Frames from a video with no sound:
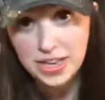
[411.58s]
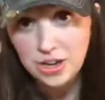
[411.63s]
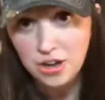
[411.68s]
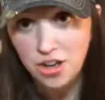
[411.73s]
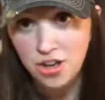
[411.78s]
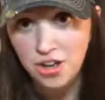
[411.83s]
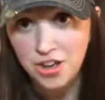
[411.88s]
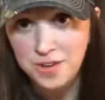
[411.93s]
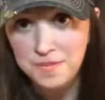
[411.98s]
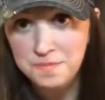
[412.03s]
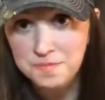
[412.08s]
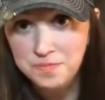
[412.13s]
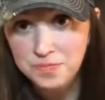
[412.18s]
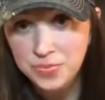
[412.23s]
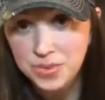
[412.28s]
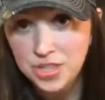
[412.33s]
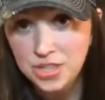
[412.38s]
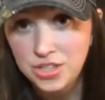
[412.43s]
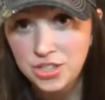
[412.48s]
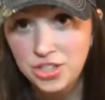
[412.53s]
on,
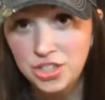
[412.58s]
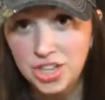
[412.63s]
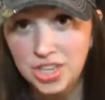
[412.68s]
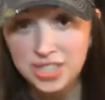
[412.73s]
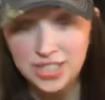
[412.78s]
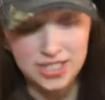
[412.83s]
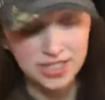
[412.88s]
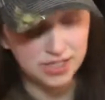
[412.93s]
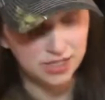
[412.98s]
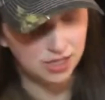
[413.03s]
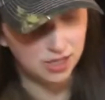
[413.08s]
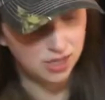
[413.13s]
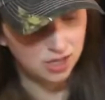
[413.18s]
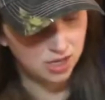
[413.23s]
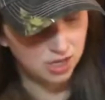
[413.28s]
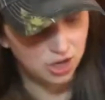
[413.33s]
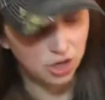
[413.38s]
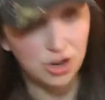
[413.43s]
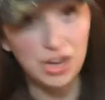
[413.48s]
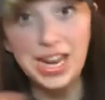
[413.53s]

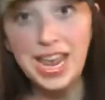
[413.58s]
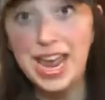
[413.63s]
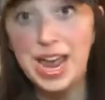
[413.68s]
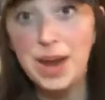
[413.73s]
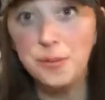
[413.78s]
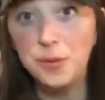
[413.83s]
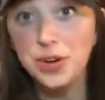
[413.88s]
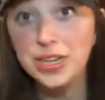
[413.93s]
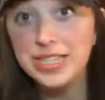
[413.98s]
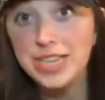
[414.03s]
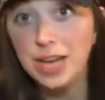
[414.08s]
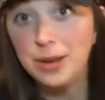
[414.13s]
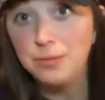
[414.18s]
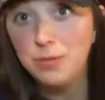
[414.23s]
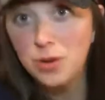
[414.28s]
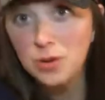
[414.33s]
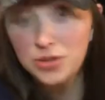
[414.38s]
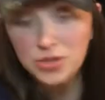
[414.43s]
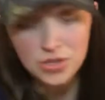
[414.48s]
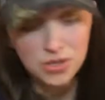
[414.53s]
you're going to hammer it down
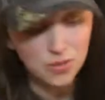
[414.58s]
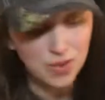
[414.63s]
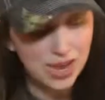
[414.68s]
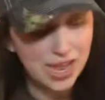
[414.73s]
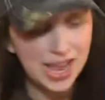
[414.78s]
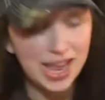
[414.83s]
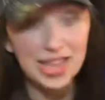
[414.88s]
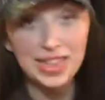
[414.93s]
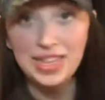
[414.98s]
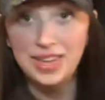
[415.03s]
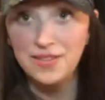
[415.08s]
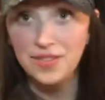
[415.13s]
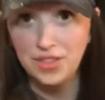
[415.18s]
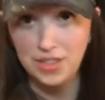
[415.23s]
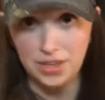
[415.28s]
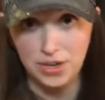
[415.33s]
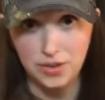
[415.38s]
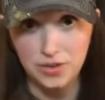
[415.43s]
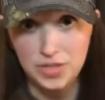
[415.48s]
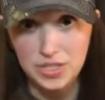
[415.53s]
most of the way and leave a
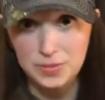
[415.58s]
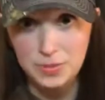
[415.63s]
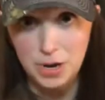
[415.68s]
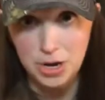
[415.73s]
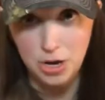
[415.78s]
little spot